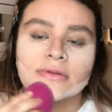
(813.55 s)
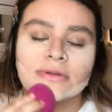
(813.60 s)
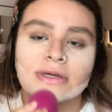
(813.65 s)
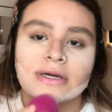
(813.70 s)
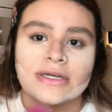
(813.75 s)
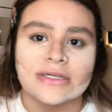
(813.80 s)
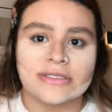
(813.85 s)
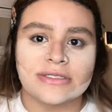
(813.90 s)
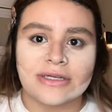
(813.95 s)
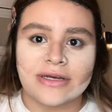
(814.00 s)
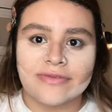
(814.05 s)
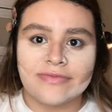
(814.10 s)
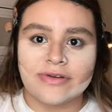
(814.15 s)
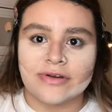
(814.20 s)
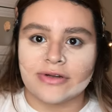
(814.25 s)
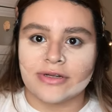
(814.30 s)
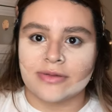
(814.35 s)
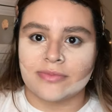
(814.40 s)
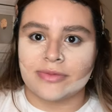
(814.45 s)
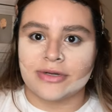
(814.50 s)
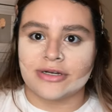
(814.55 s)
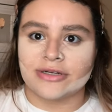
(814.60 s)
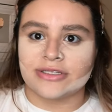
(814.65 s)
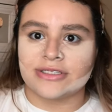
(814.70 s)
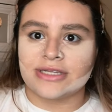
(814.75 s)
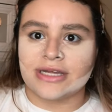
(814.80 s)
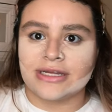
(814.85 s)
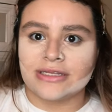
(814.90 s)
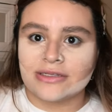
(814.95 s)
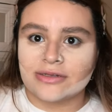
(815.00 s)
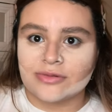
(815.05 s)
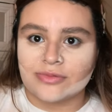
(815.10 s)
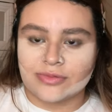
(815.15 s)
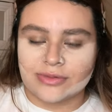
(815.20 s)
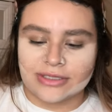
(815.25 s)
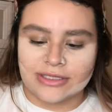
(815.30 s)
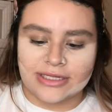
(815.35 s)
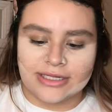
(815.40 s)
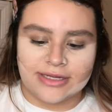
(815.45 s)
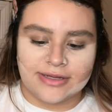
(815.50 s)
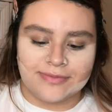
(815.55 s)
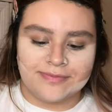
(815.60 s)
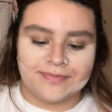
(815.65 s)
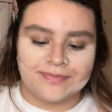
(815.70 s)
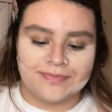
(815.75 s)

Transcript: Guys, I'm very embarrassed. I look really,